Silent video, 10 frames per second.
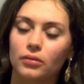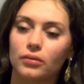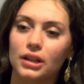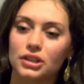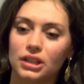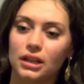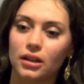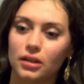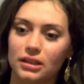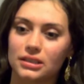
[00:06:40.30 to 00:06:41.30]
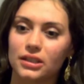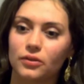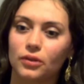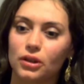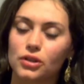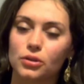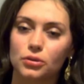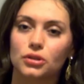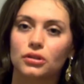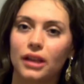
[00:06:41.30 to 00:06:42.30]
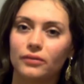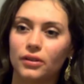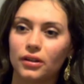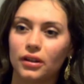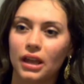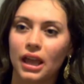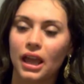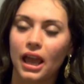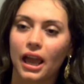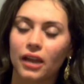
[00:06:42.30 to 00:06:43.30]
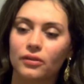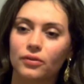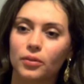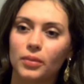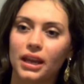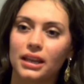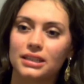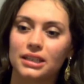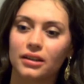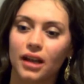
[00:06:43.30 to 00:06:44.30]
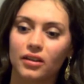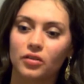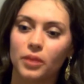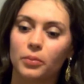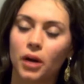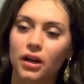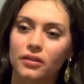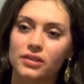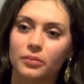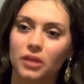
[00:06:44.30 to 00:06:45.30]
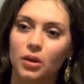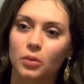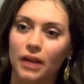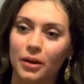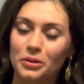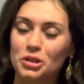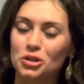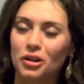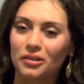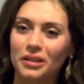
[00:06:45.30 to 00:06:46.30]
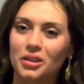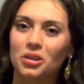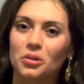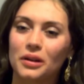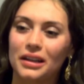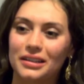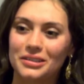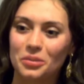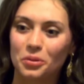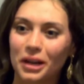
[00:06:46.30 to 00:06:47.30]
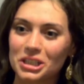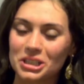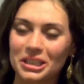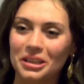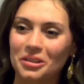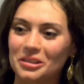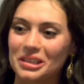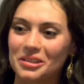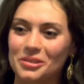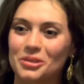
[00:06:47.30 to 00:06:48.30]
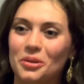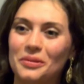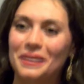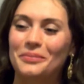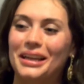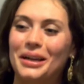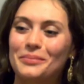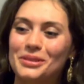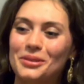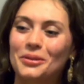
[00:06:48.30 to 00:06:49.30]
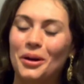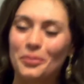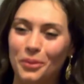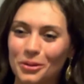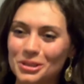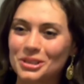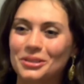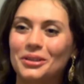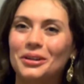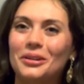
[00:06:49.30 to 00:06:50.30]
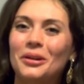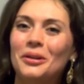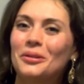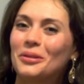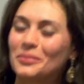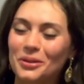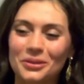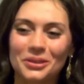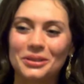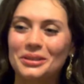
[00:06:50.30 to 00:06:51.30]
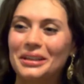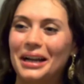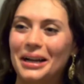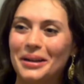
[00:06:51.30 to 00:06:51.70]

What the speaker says: reached a different social level. And for me to kind of be a part of something when I was struggling through a depression at 13 years old, we can become so emotional, hormonal.